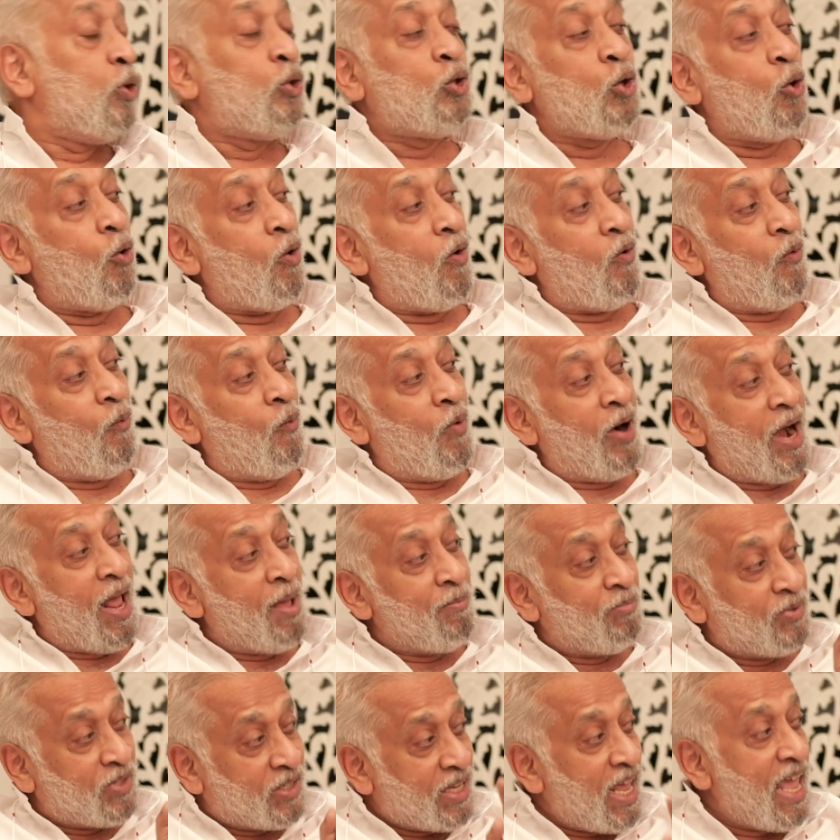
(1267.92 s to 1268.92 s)
So what
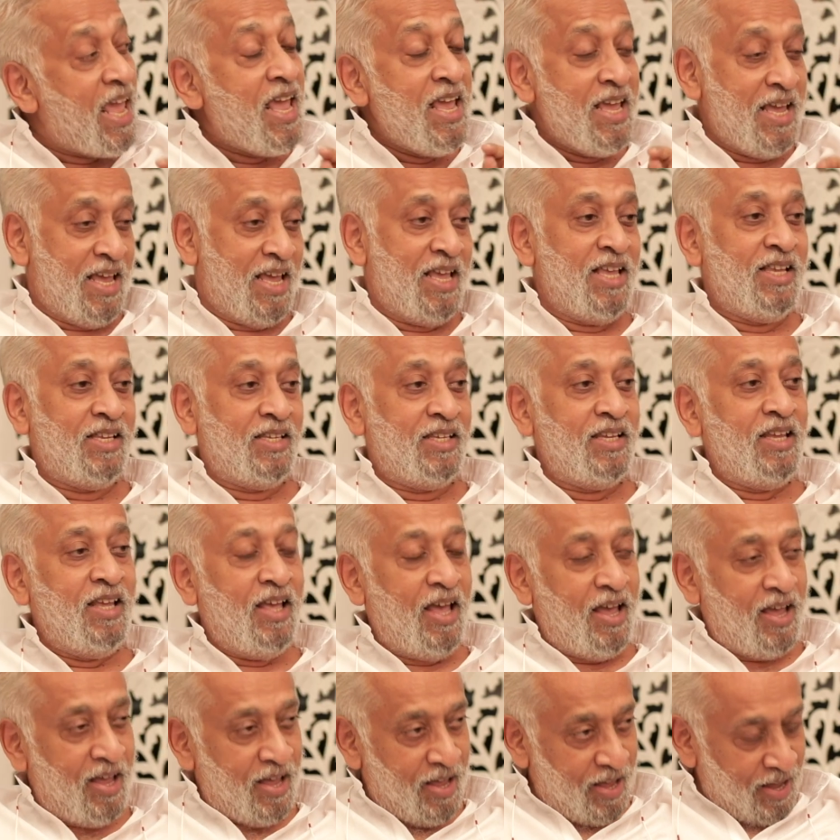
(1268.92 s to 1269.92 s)
I'm saying is,
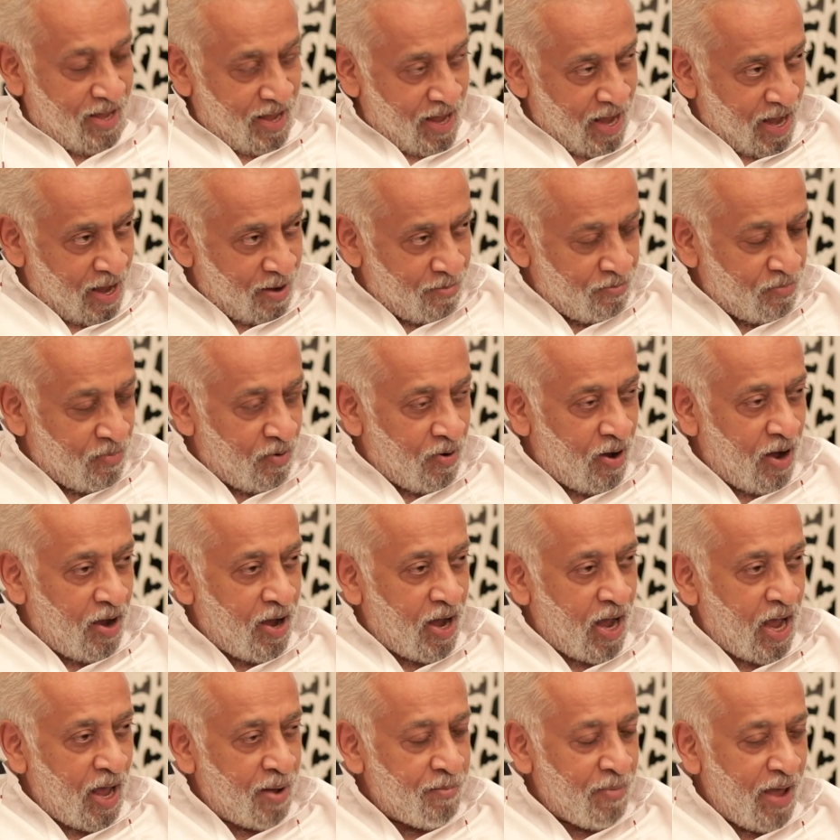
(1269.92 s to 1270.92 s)
I'm
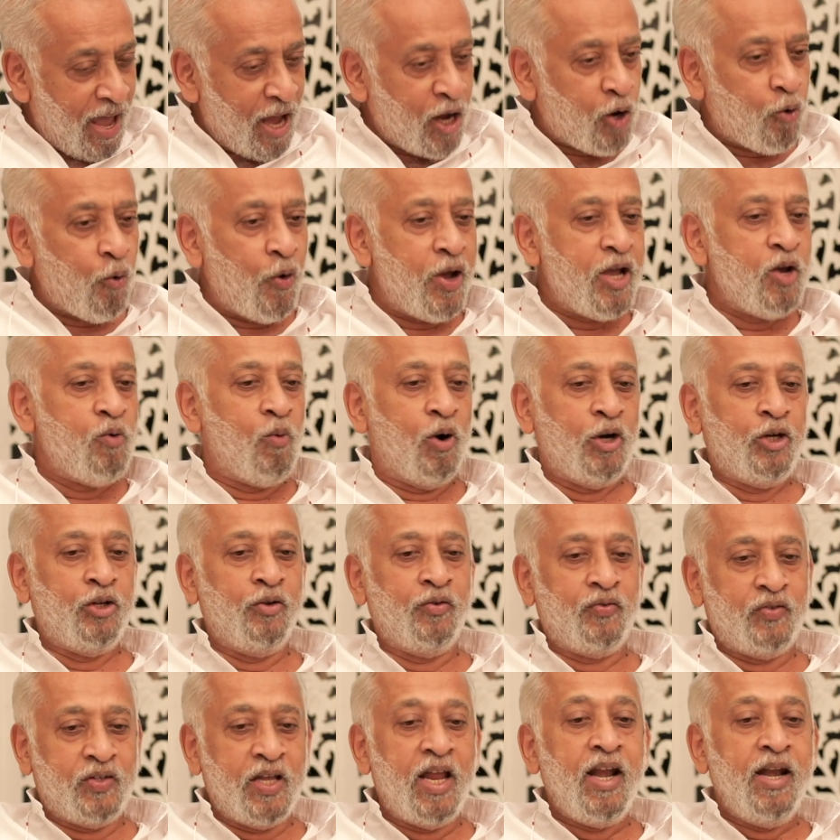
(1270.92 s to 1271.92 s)
echoing what
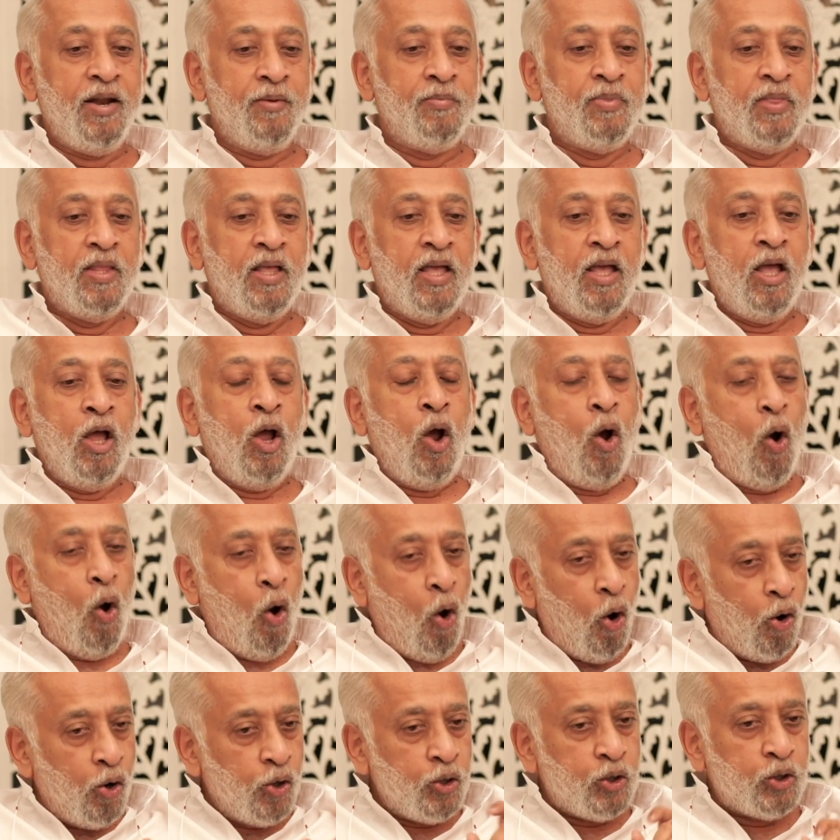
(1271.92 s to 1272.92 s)
you've said.
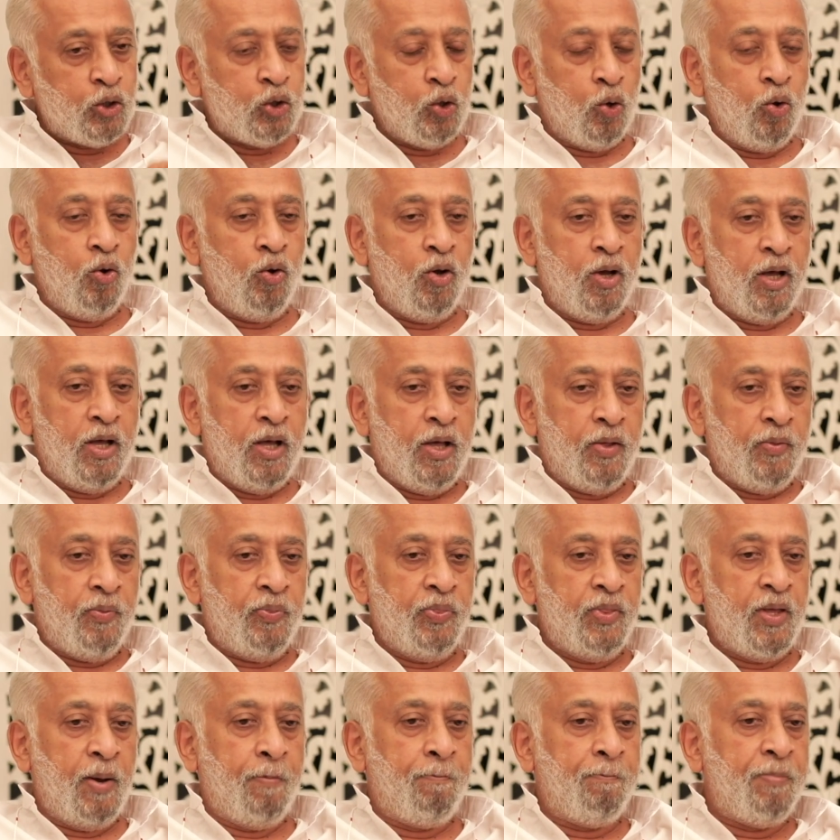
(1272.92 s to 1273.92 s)
Also,
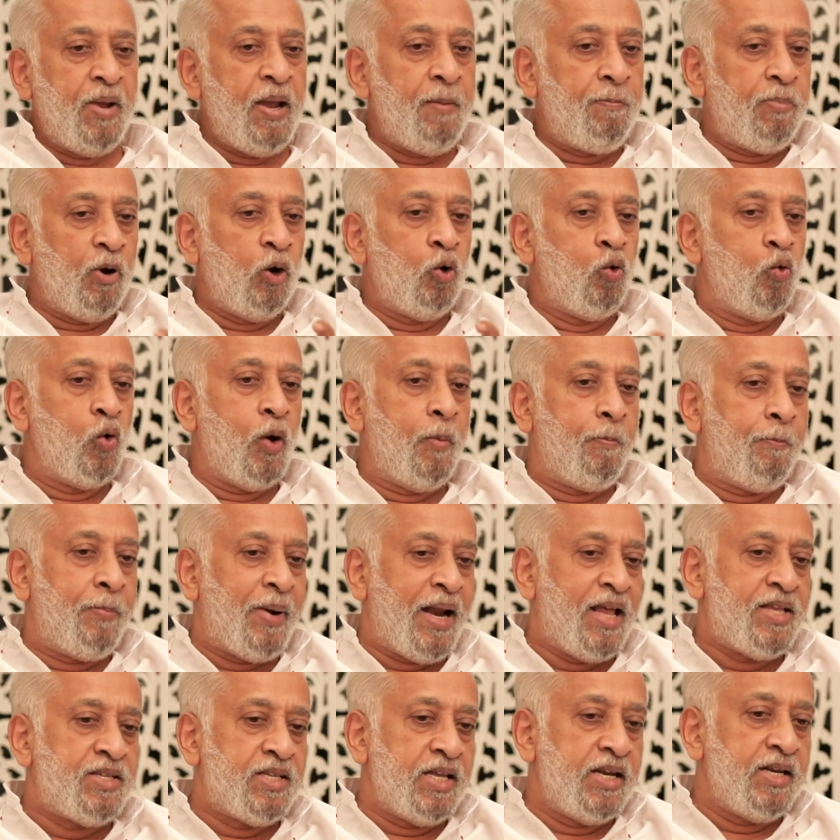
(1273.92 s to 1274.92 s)
the people who are
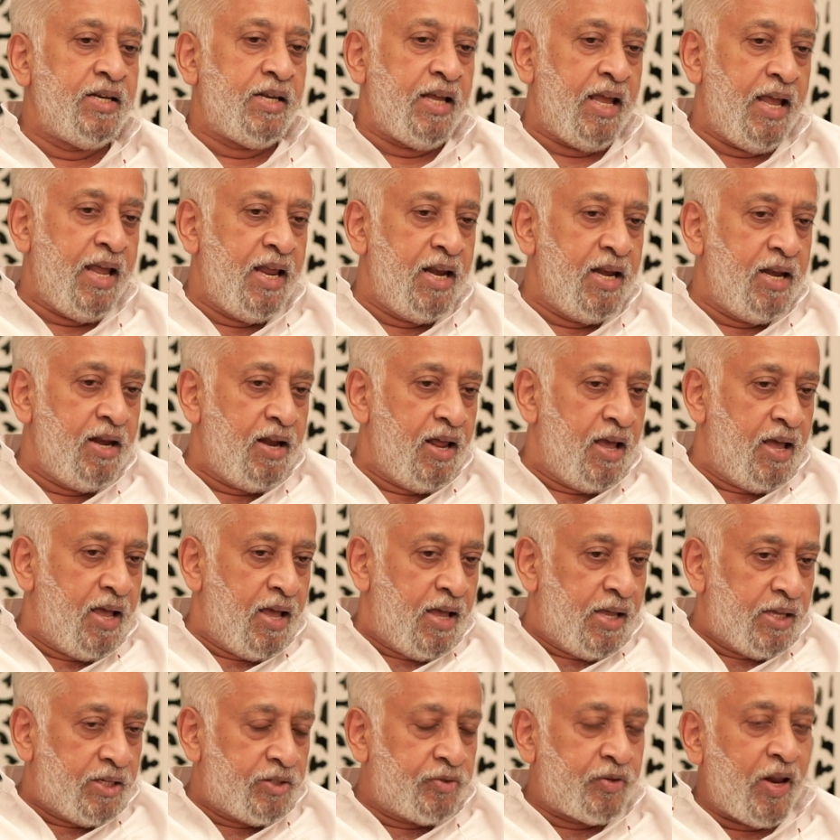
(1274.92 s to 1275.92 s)
present in
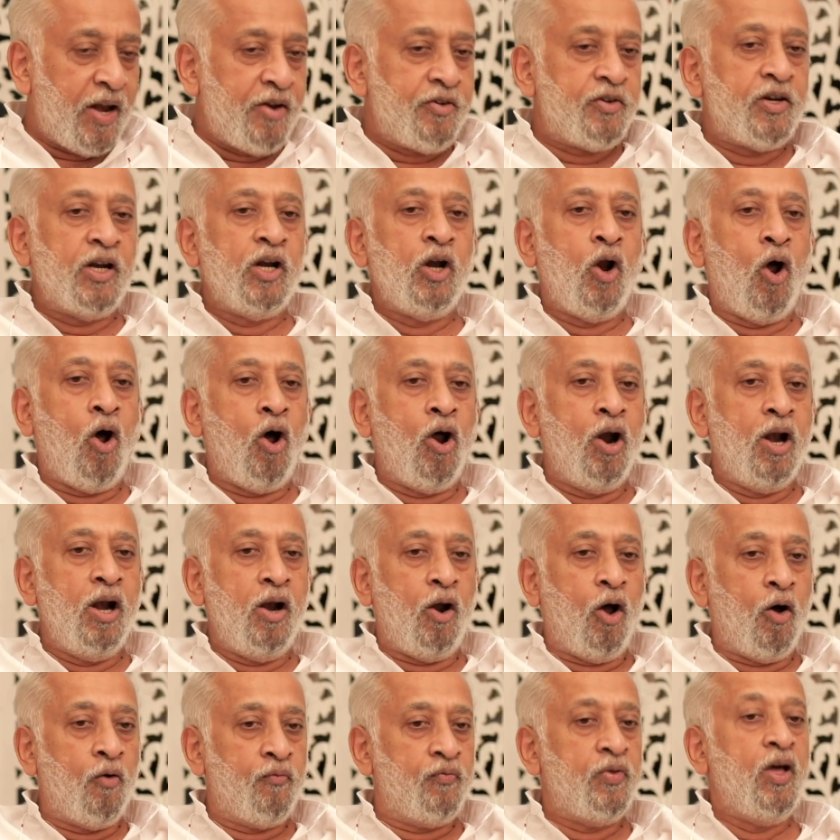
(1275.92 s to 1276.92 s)
Central Hall
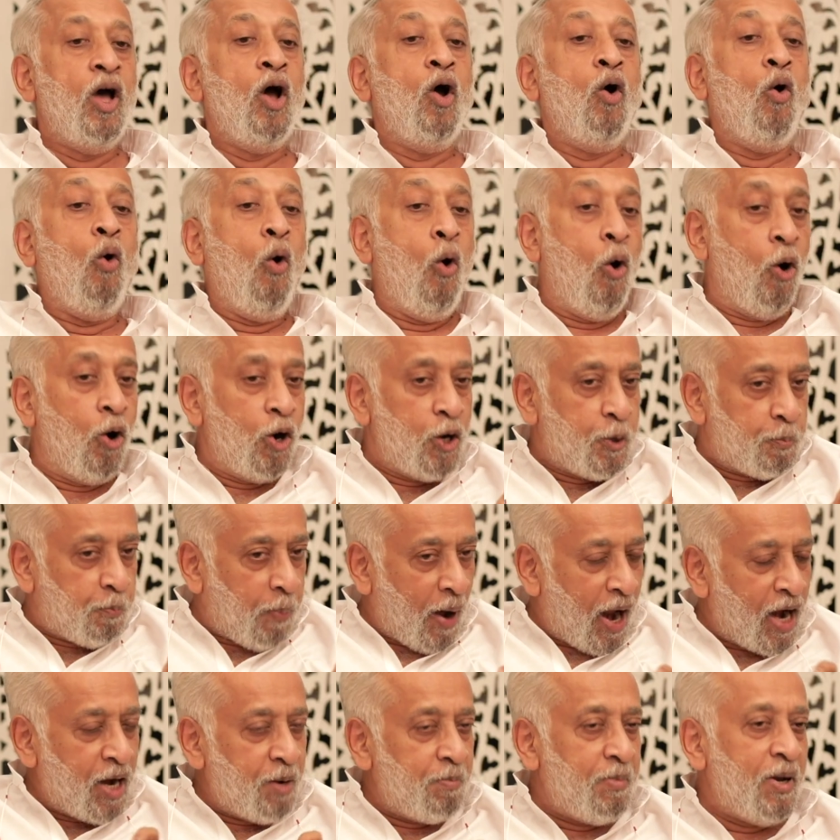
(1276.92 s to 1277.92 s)
of Old
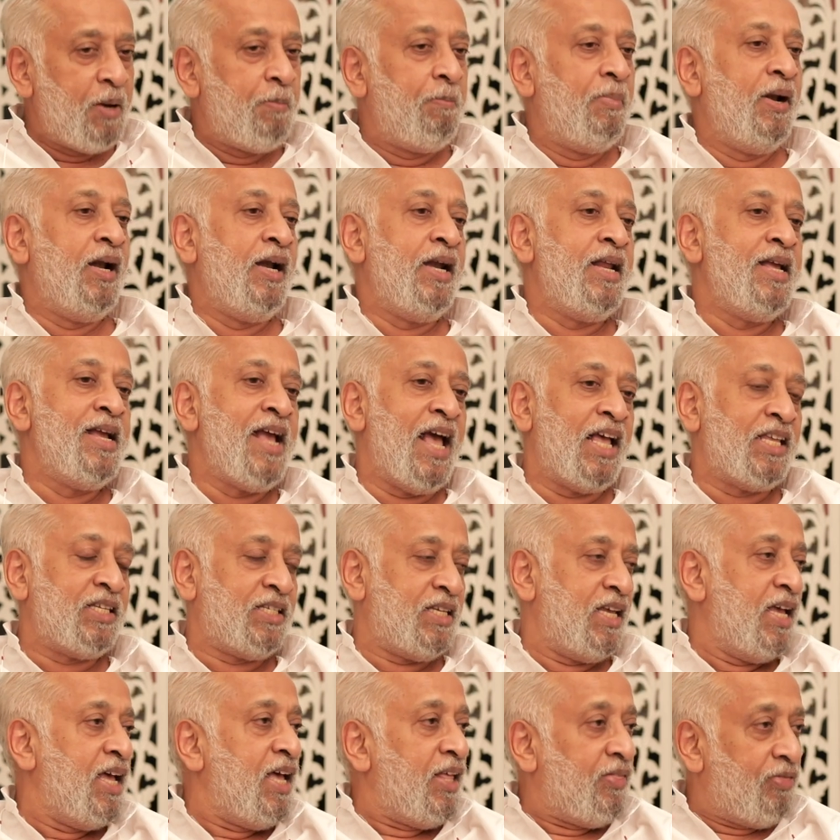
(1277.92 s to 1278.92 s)
Parliament Building,
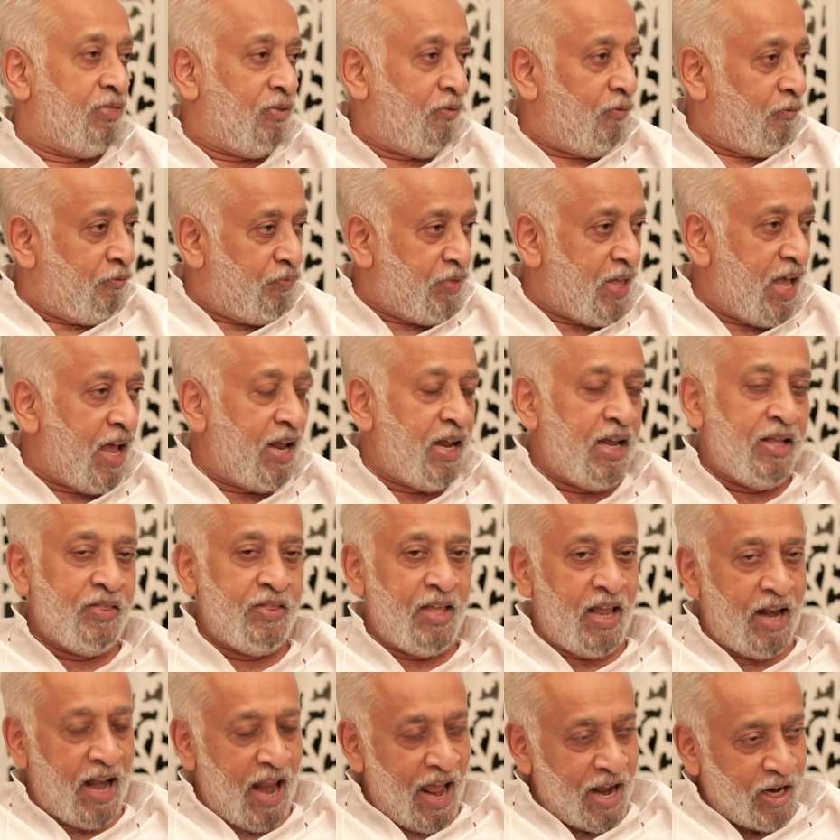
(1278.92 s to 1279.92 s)
as
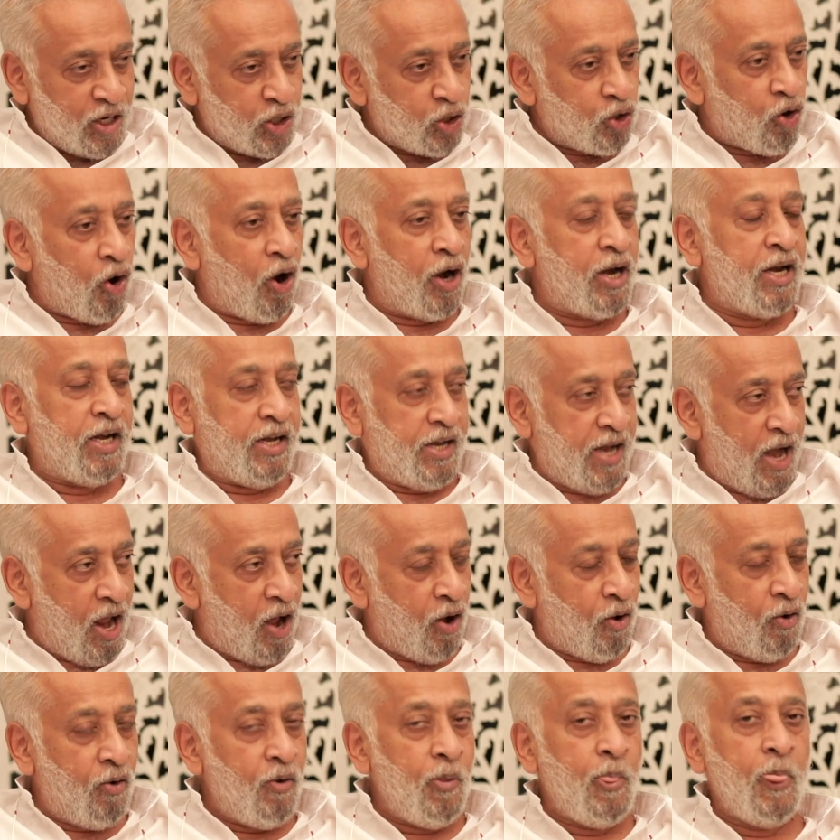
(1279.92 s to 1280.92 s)
they like to call it
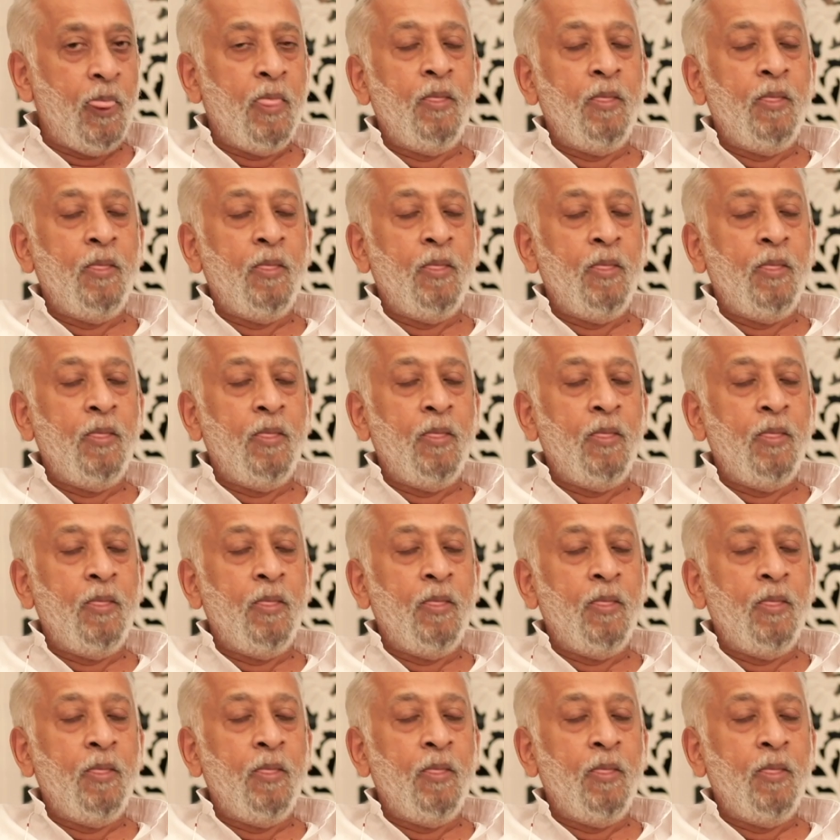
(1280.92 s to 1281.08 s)
now,